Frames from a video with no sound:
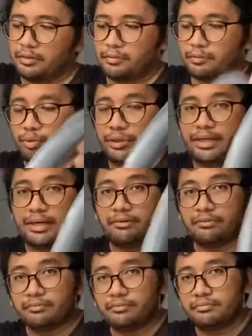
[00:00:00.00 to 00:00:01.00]
pull it out.
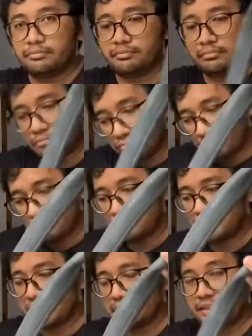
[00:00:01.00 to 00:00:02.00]

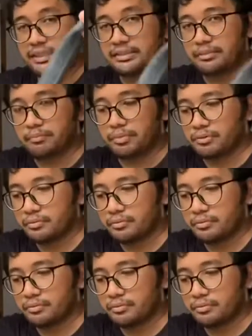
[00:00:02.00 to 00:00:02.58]
It's that simple.